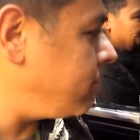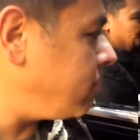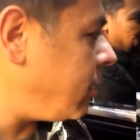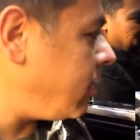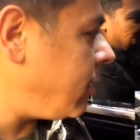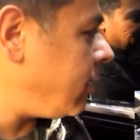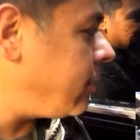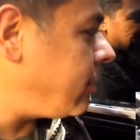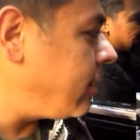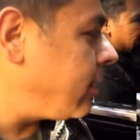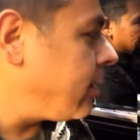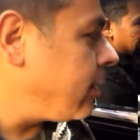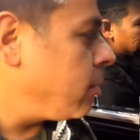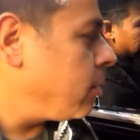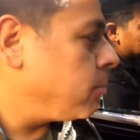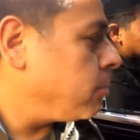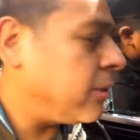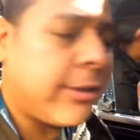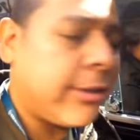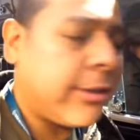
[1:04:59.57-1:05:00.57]
on mine,
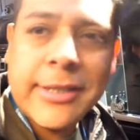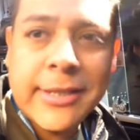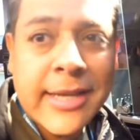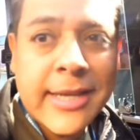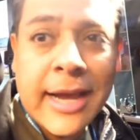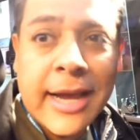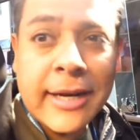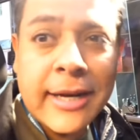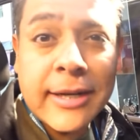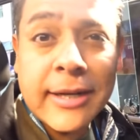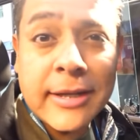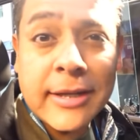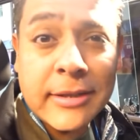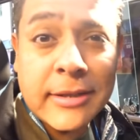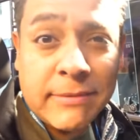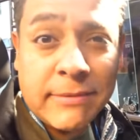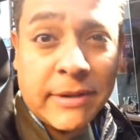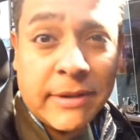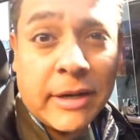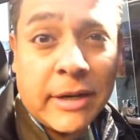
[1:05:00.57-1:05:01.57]
but the design
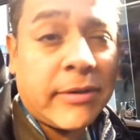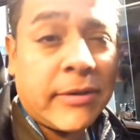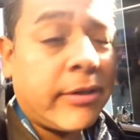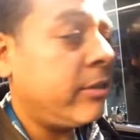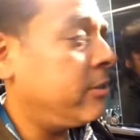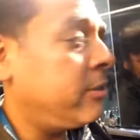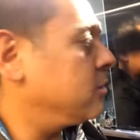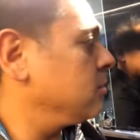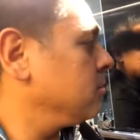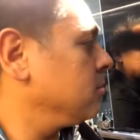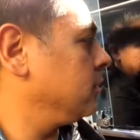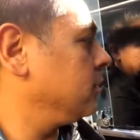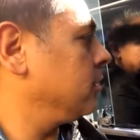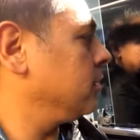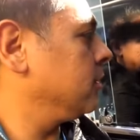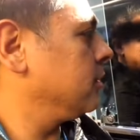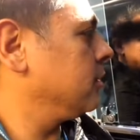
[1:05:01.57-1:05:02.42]
is very, very similar.